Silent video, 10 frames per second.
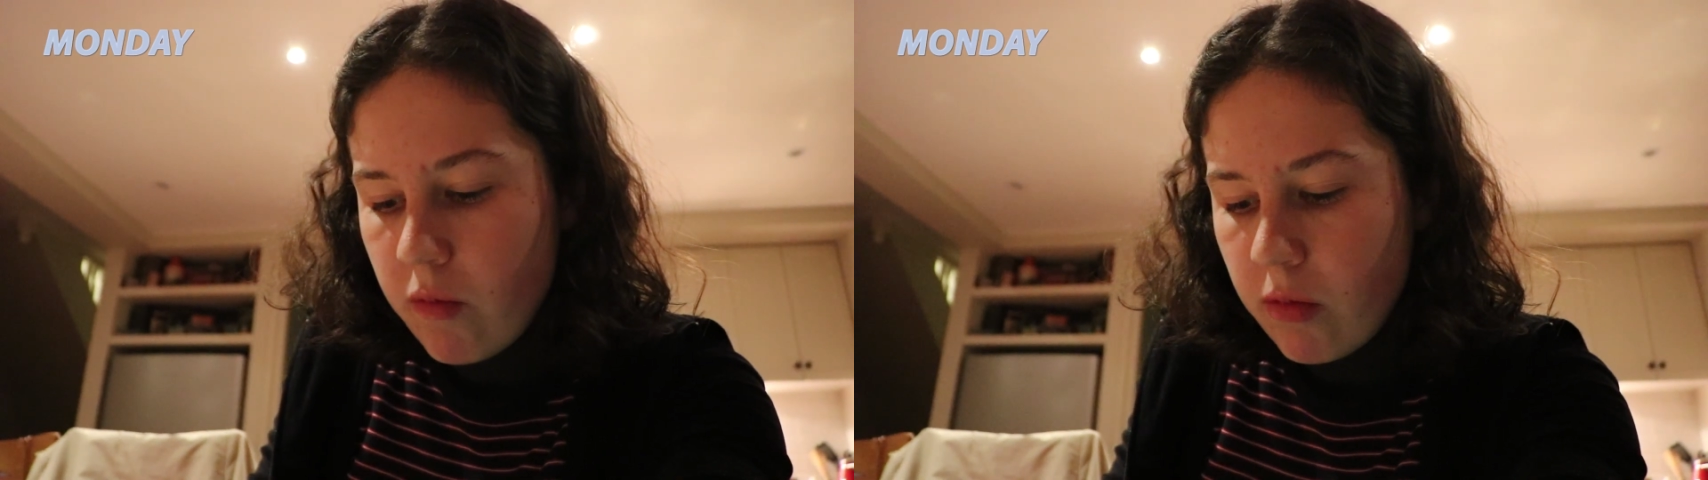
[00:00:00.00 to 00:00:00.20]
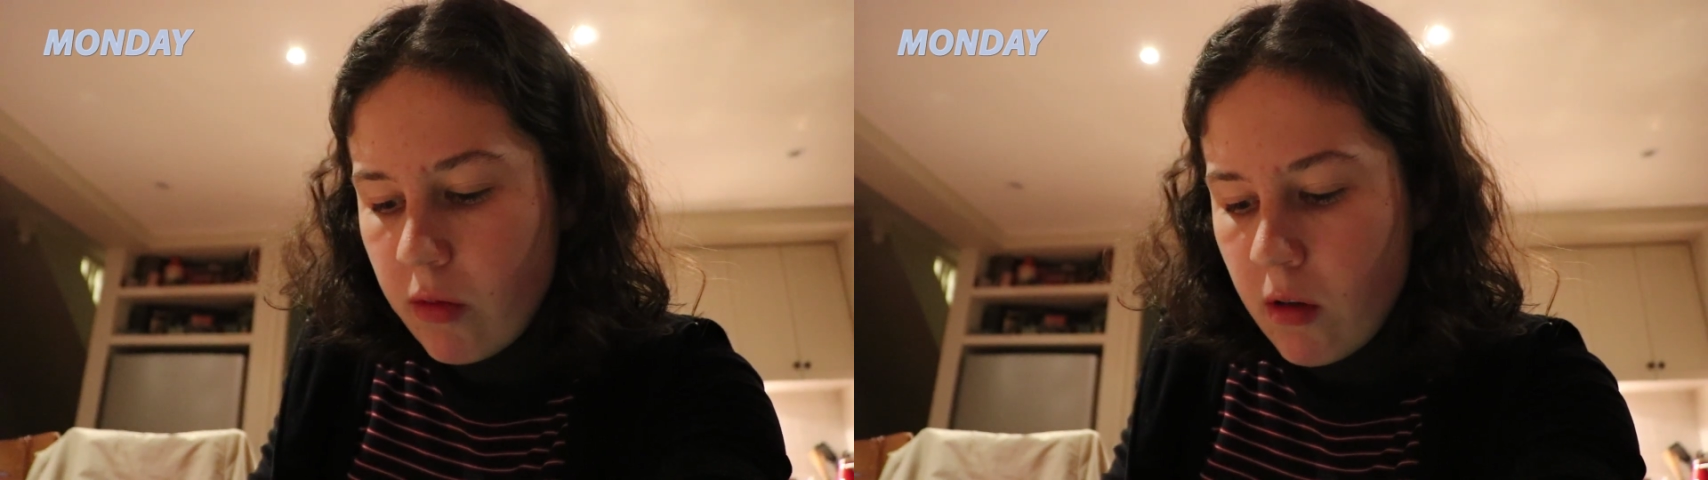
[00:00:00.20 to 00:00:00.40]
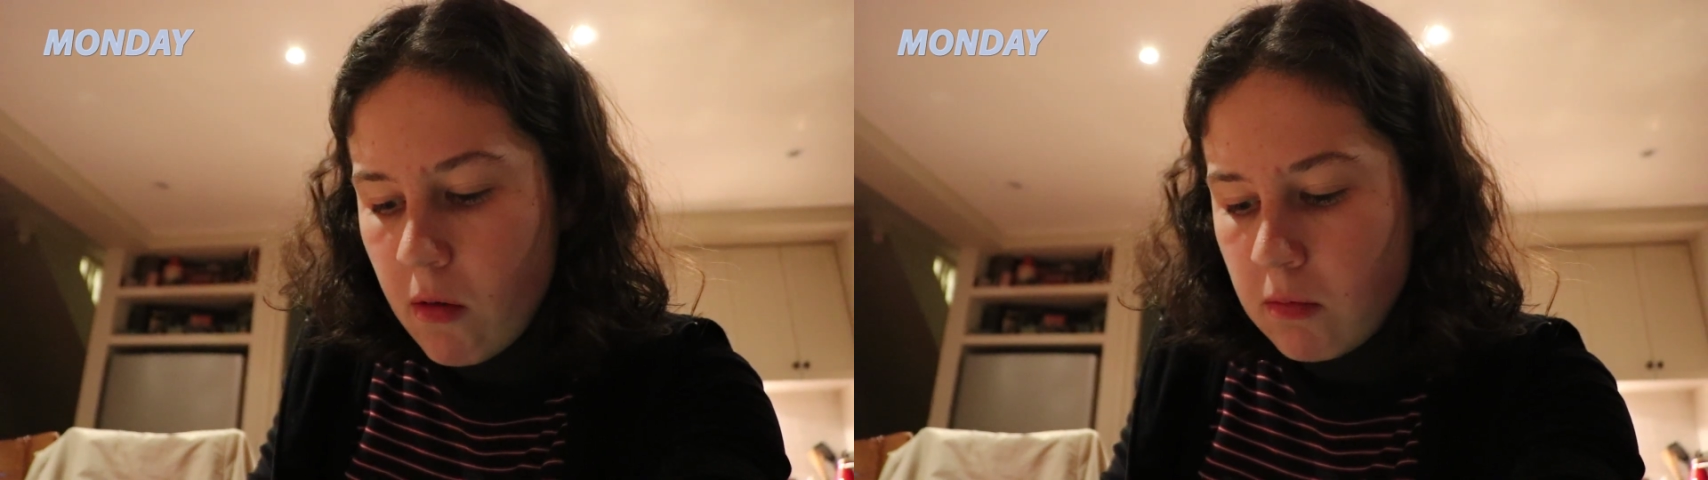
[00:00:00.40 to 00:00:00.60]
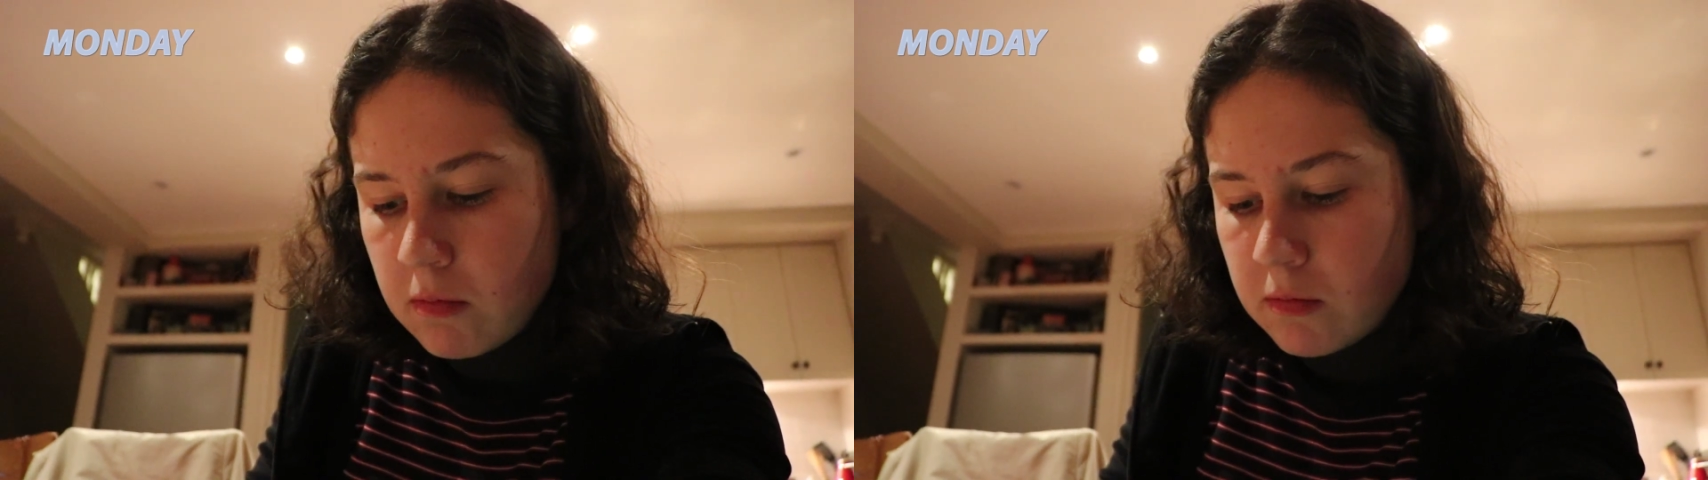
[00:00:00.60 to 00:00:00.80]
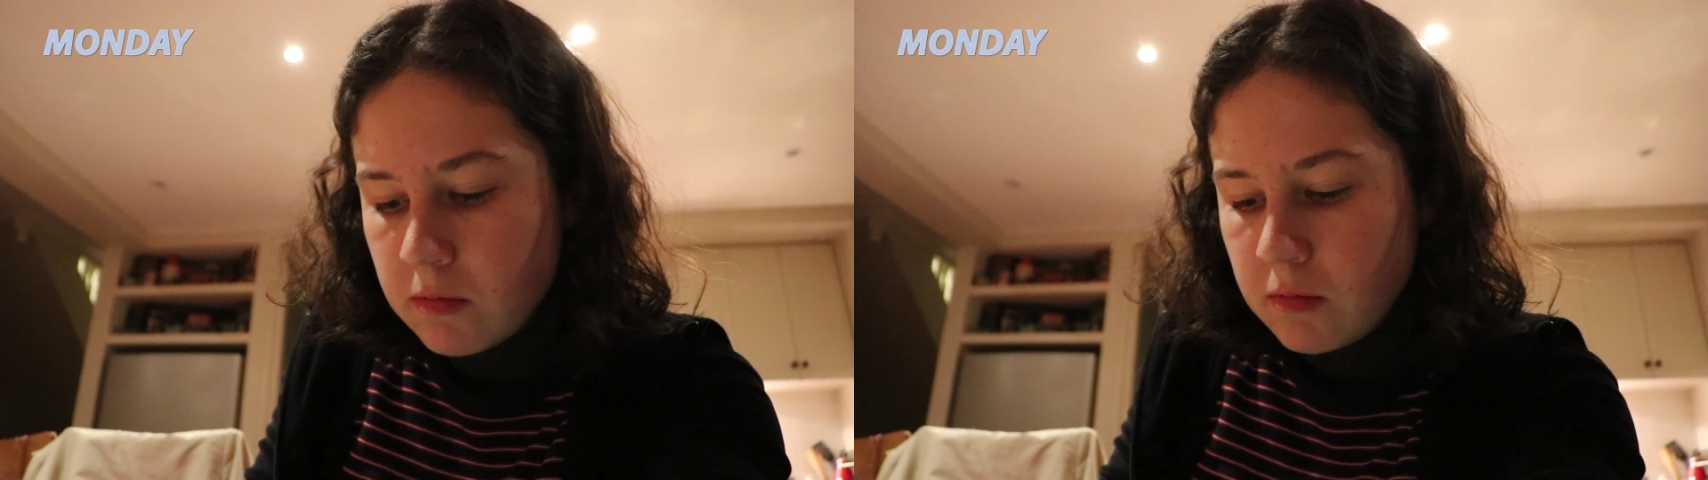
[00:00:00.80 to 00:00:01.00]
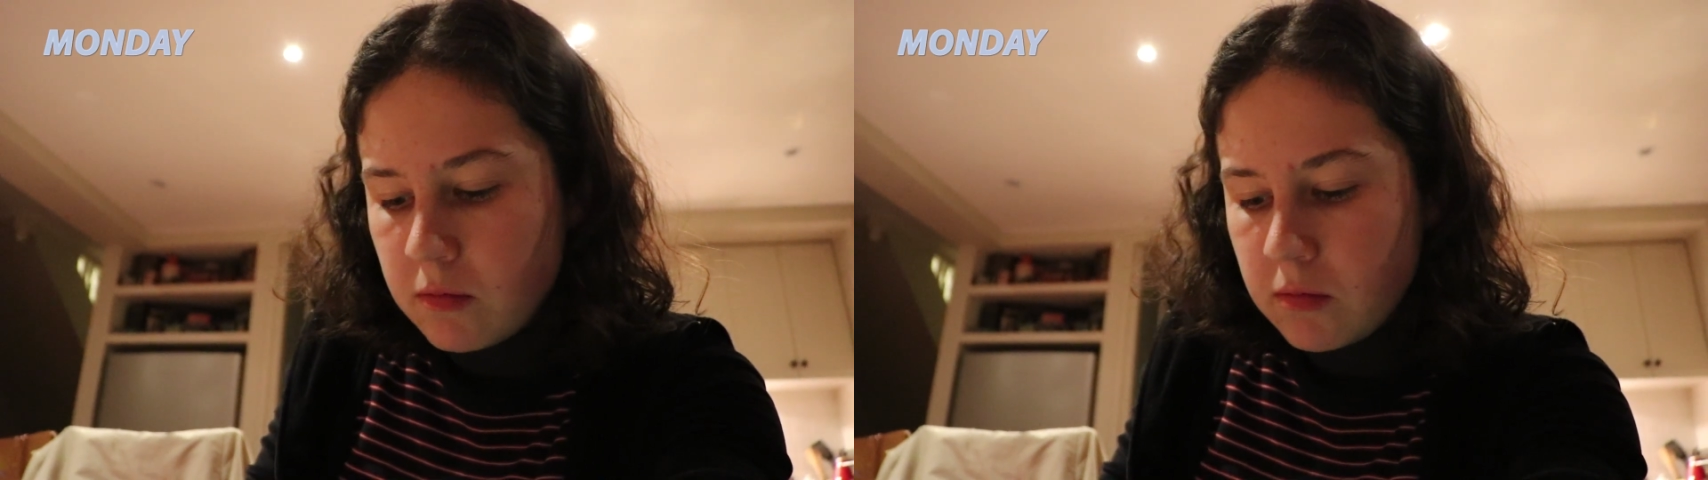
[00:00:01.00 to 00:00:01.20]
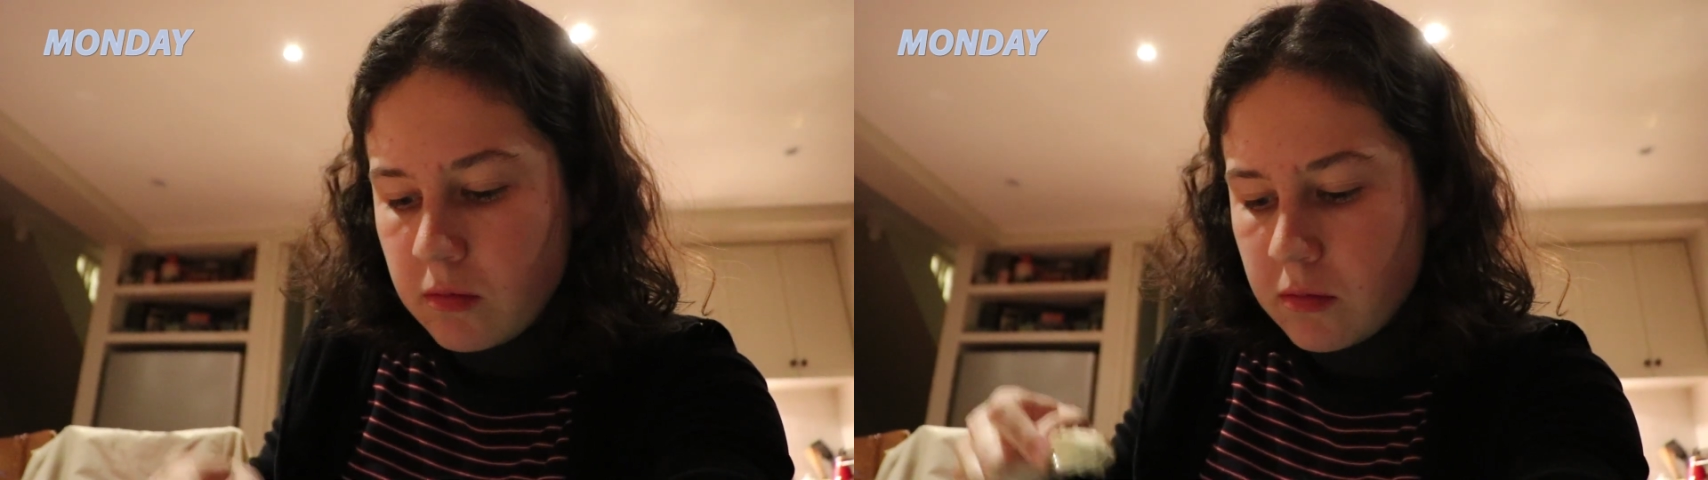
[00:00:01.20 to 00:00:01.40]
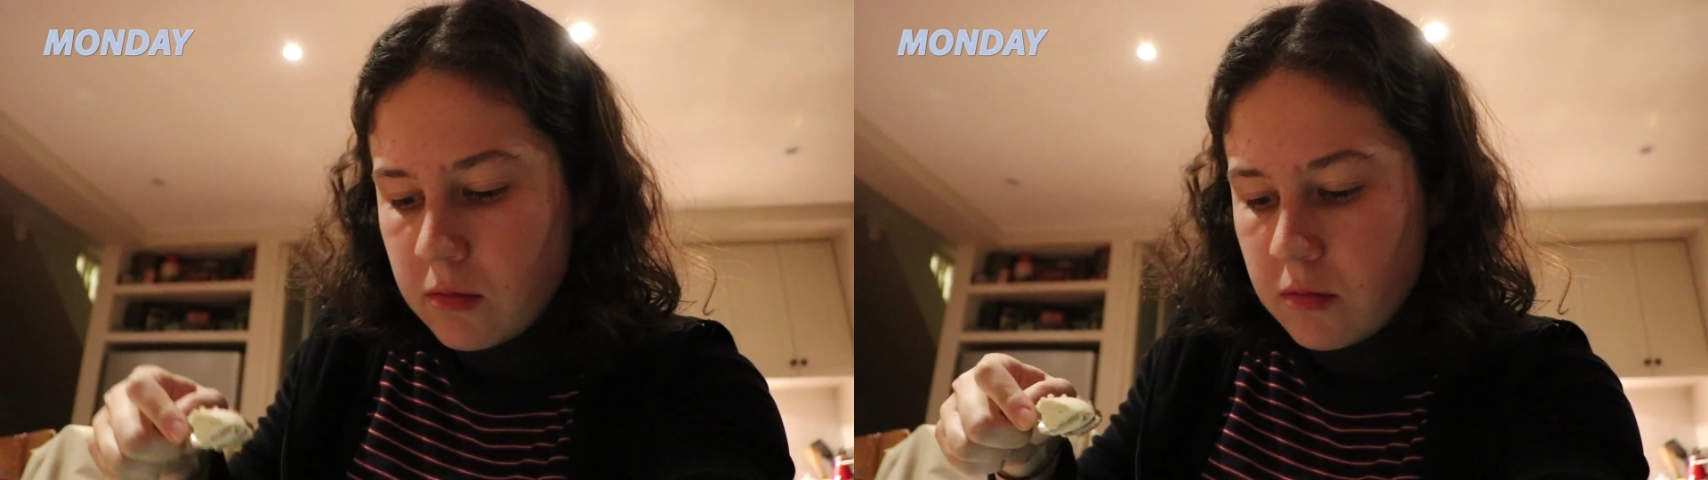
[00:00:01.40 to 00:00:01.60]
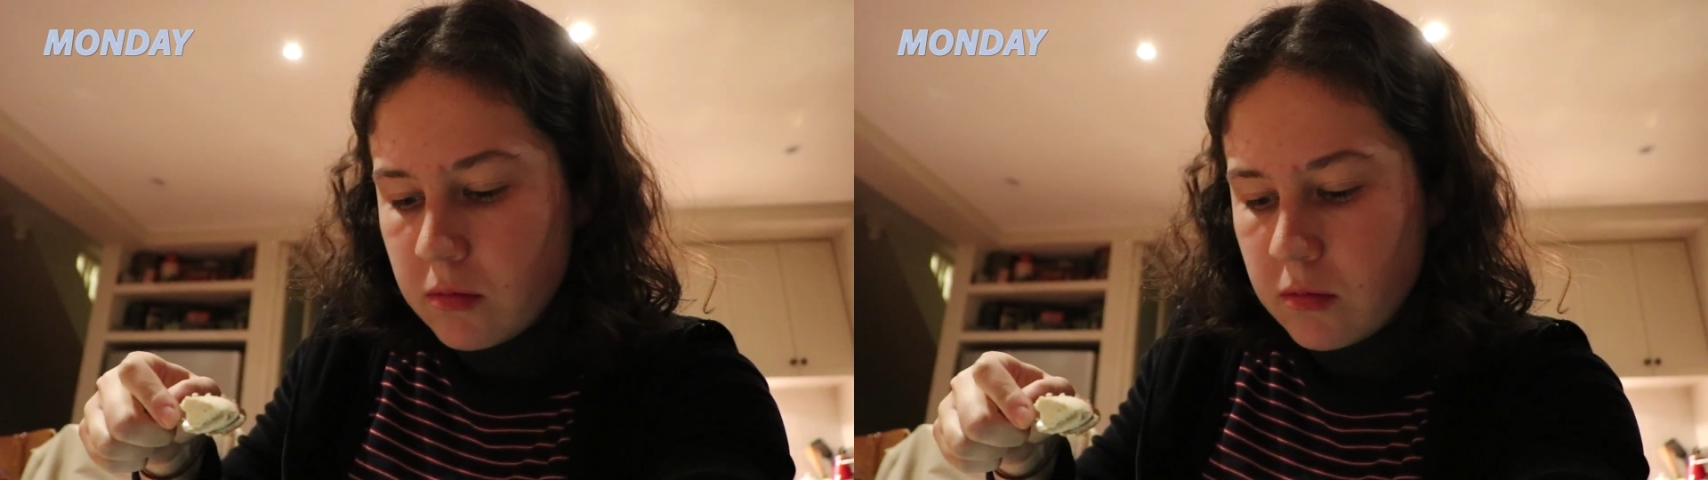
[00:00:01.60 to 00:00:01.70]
starting off Monday on a